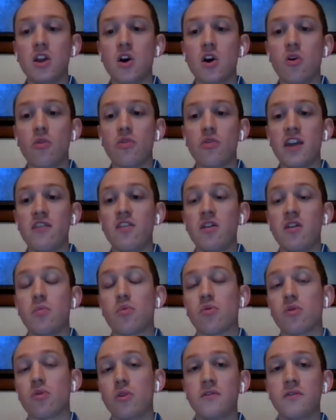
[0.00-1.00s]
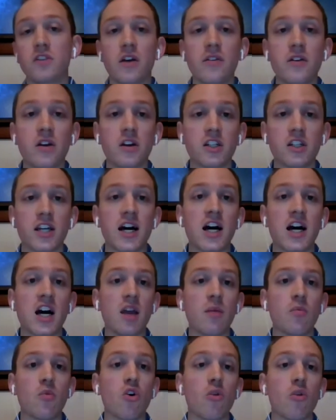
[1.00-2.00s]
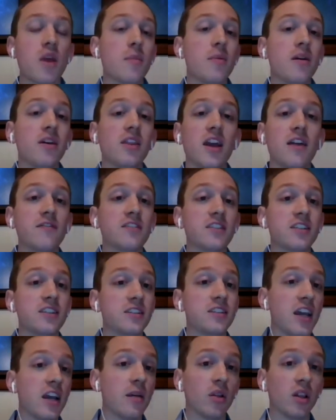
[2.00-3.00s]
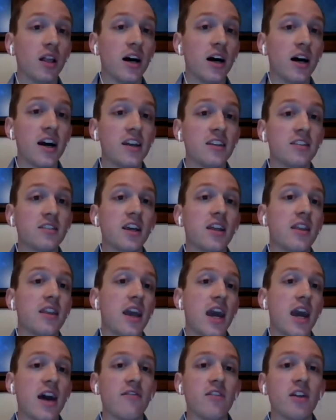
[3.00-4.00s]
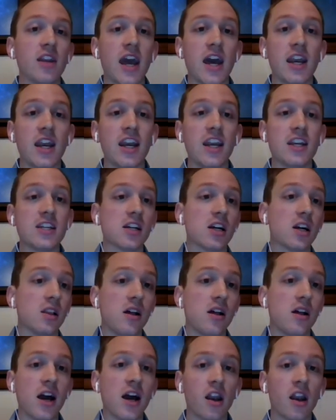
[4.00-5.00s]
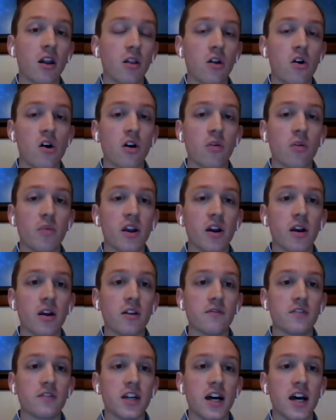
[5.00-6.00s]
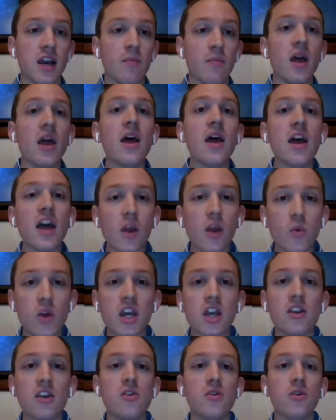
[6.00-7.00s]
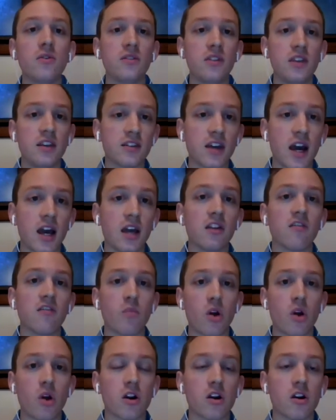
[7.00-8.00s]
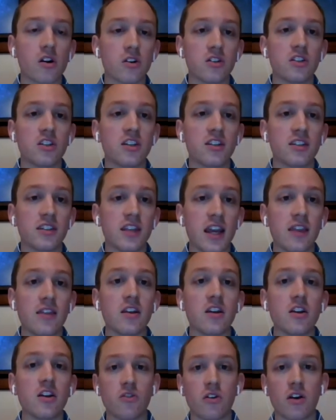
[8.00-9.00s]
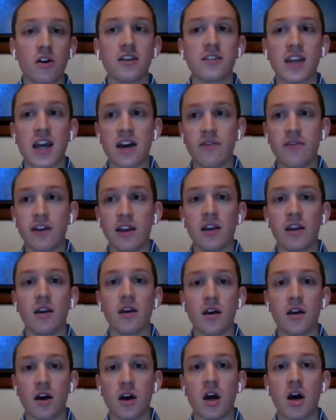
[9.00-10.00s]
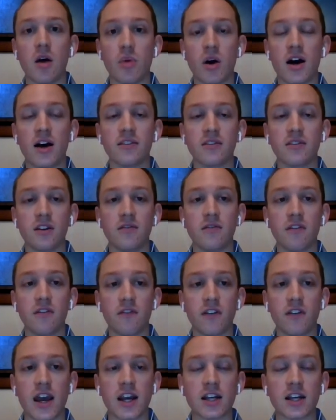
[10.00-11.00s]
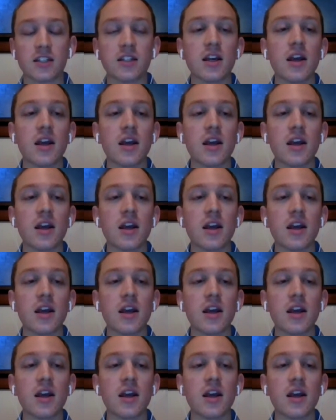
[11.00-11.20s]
they've improved on their time, or maybe they've stabilized and they haven't had any decline in a long period of time. And we can use these kind of markers to say that a drug is having a positive effect.